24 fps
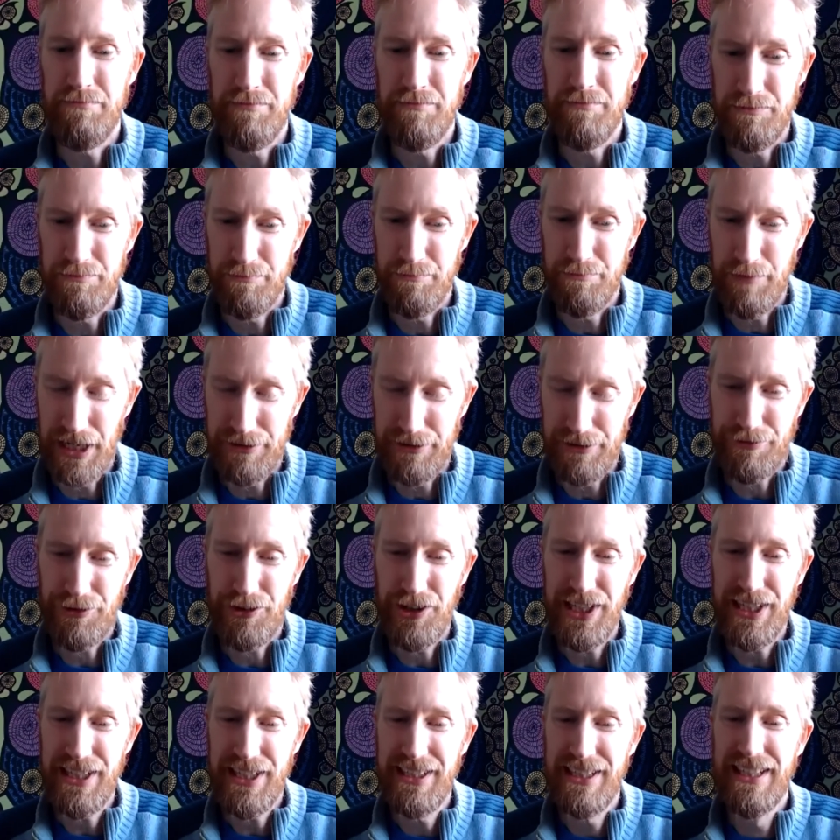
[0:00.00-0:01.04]
by
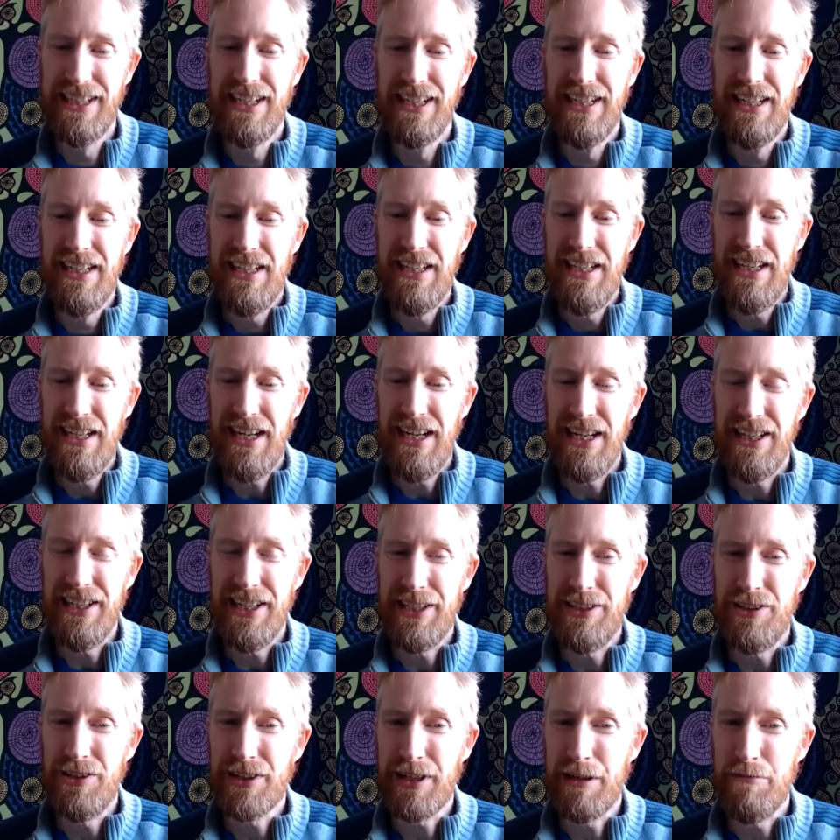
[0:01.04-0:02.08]
free, and then
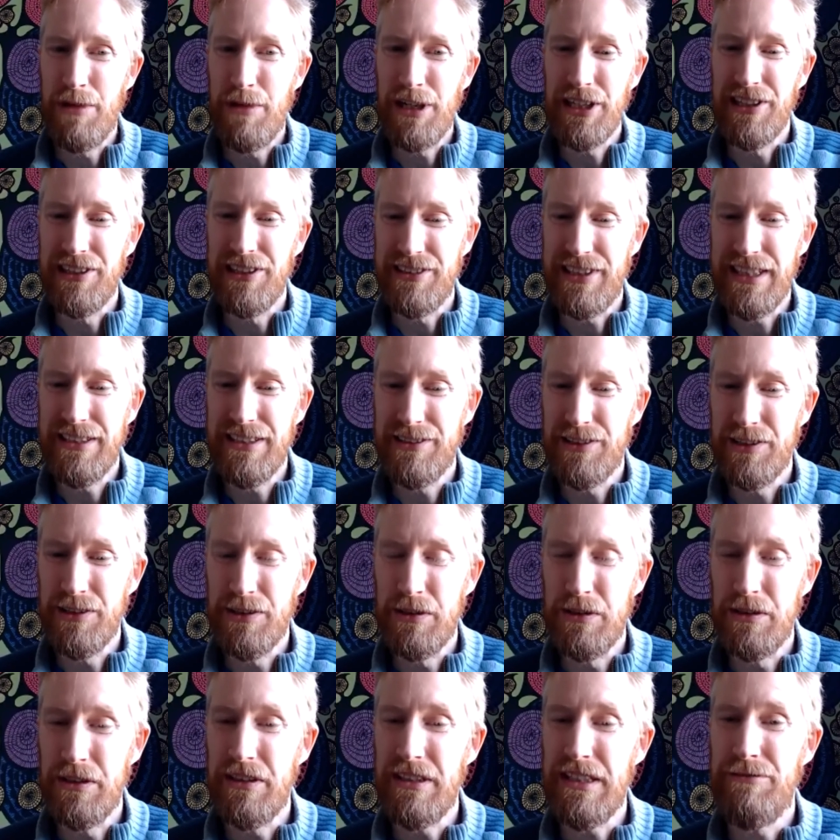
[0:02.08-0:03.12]
you can build it
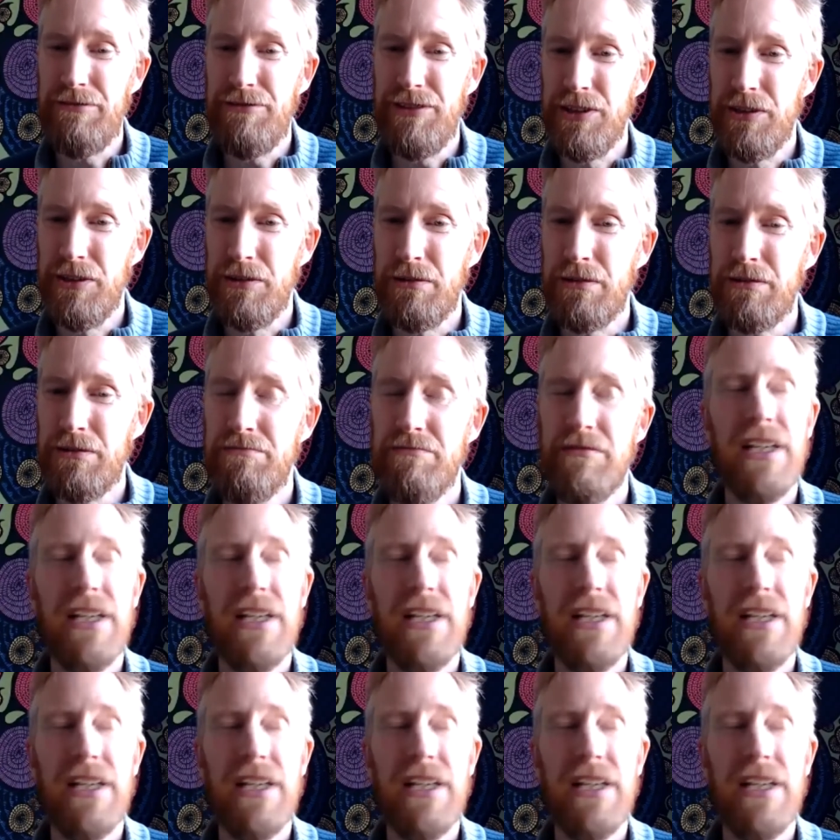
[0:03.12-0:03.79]
into, if you,